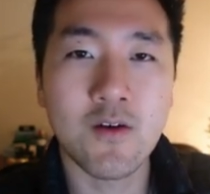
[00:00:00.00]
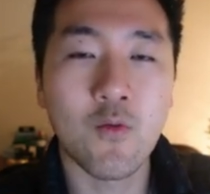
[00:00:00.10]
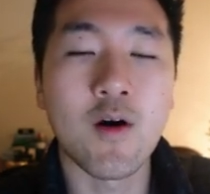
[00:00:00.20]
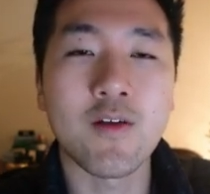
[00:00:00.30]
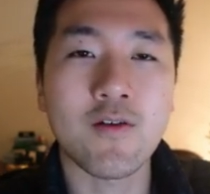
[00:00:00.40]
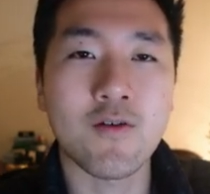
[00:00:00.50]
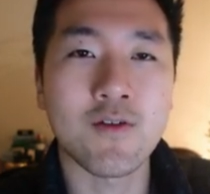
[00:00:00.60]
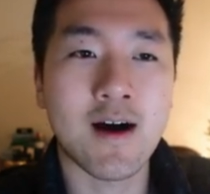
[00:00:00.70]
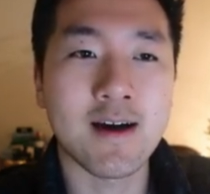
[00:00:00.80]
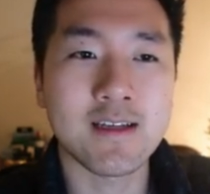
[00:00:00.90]
whether or
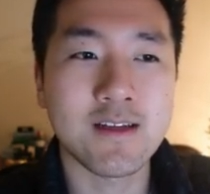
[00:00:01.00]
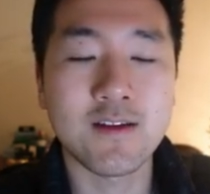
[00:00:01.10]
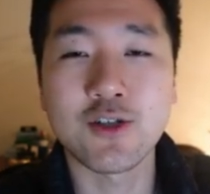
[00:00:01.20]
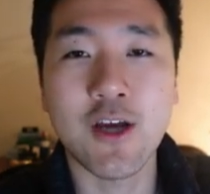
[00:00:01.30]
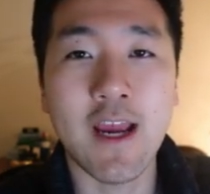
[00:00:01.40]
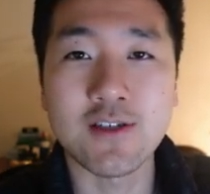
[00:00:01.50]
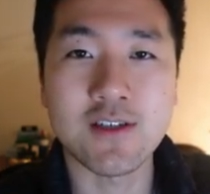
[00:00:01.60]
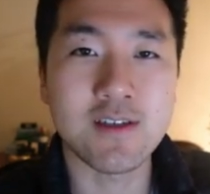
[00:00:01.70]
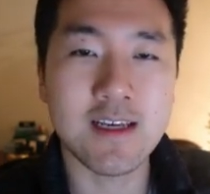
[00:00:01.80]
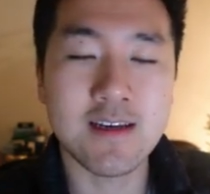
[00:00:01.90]
not the change
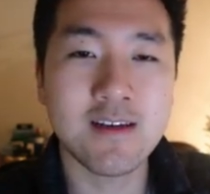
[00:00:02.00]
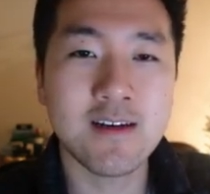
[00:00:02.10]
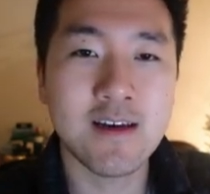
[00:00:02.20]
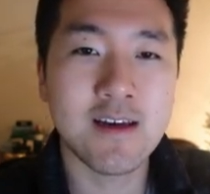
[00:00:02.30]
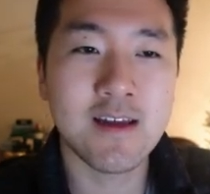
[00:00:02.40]
is needed,